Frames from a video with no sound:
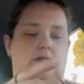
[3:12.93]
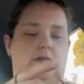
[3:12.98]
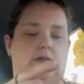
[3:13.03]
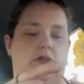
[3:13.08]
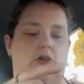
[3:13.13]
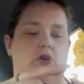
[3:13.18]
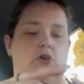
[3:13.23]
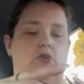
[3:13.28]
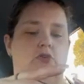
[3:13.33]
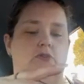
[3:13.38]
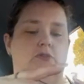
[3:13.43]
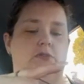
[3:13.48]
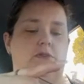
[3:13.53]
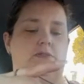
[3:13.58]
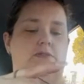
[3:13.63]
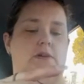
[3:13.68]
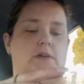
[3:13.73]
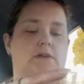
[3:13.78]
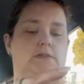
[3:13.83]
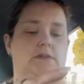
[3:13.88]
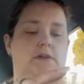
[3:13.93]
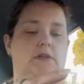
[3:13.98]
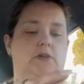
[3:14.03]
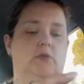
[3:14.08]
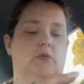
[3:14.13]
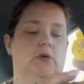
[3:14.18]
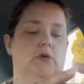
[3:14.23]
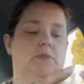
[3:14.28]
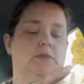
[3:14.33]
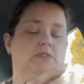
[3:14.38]
usually stays
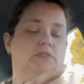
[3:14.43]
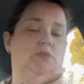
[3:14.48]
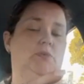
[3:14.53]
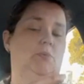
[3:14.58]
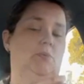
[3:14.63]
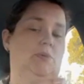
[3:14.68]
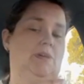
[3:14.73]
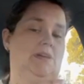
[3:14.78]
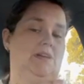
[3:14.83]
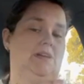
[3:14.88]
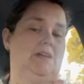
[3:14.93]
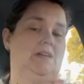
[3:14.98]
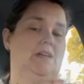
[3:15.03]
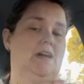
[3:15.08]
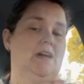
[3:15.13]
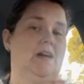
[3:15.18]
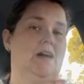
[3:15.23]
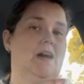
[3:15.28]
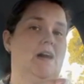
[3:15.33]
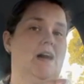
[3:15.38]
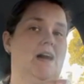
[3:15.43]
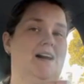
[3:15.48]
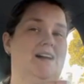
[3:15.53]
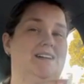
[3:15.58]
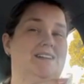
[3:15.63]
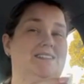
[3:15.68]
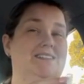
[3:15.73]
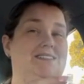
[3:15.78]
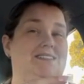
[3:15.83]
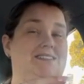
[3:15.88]
anywhere
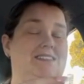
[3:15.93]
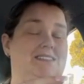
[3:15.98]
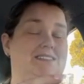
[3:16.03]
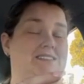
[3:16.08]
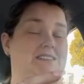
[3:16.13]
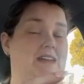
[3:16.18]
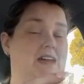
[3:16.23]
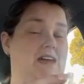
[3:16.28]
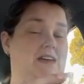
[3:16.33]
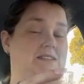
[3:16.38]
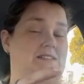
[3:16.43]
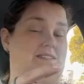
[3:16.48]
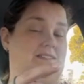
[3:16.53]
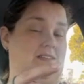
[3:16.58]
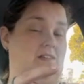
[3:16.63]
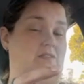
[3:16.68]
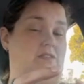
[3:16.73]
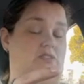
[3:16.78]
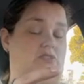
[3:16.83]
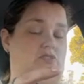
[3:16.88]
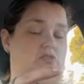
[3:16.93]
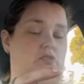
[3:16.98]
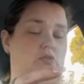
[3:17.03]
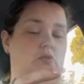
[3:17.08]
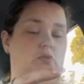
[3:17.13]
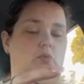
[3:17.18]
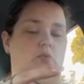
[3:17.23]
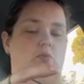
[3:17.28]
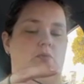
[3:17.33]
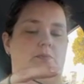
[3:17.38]
between 68 to
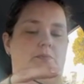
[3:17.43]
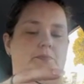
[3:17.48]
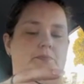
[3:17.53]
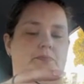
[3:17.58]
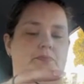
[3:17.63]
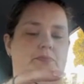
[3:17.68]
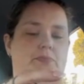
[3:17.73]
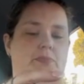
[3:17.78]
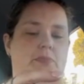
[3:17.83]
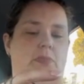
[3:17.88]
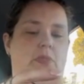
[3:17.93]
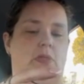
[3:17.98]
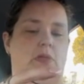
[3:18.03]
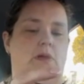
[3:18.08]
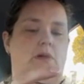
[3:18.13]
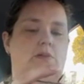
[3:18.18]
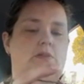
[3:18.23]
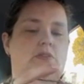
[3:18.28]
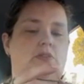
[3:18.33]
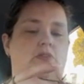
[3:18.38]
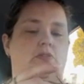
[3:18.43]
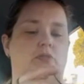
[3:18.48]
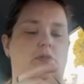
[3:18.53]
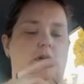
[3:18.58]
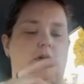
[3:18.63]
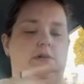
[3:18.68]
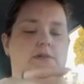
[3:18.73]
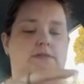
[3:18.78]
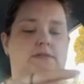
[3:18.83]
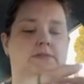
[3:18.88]
72
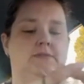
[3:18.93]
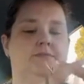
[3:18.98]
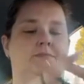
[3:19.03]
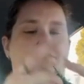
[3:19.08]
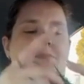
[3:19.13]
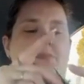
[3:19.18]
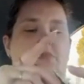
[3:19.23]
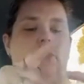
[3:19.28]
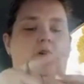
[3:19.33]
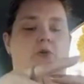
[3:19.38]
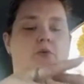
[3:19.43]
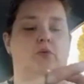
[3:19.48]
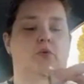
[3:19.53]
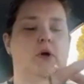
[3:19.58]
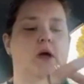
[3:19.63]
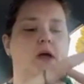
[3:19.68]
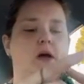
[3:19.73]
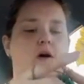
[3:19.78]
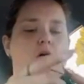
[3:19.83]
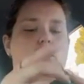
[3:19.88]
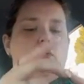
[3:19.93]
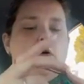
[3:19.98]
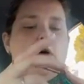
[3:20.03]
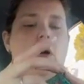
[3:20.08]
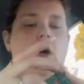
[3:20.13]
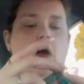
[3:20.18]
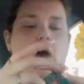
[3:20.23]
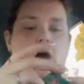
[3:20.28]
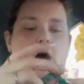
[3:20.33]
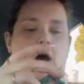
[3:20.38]
degrees year round
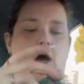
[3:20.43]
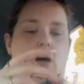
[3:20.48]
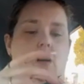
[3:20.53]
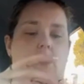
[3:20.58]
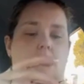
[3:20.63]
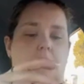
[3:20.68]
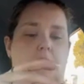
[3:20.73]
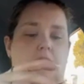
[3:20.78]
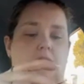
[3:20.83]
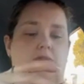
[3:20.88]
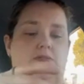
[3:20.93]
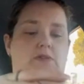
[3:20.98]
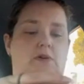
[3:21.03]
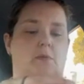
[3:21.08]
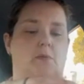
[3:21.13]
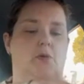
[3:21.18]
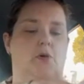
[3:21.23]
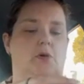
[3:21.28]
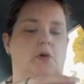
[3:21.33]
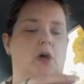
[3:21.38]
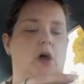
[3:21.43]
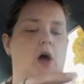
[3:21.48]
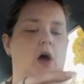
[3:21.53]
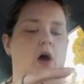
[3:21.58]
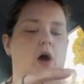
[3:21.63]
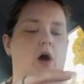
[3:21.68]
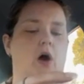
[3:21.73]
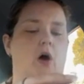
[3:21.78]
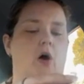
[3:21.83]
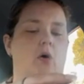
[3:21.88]
in the summer.
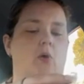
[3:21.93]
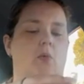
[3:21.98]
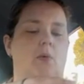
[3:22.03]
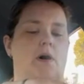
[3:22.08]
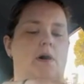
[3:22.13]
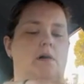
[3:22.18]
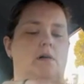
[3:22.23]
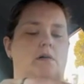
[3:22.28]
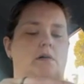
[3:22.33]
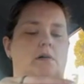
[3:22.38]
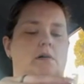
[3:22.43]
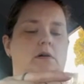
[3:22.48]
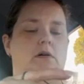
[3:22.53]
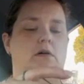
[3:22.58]
Well,